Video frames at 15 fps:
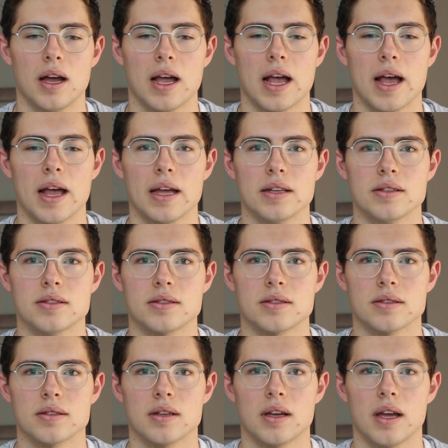had
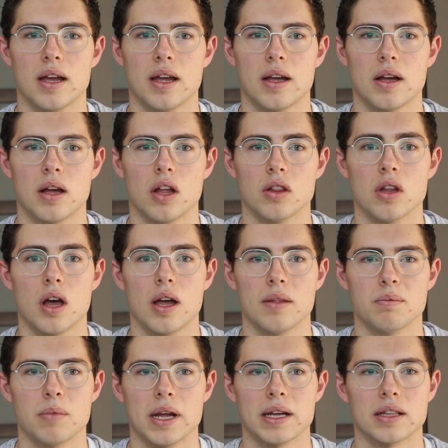a
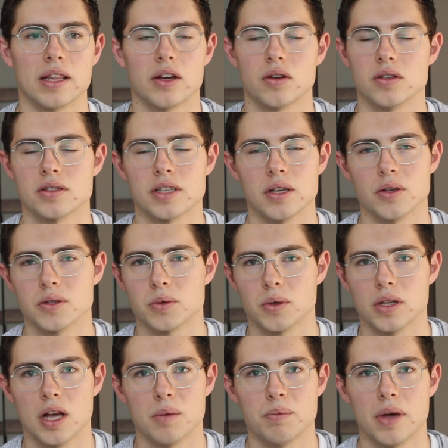lot, my clinical skills were
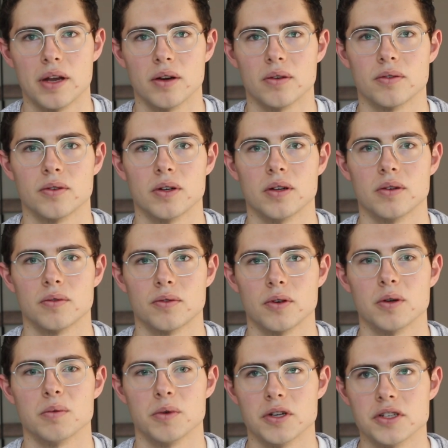a lot better
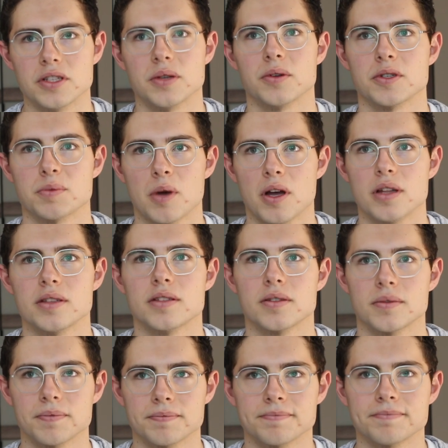for emergency response.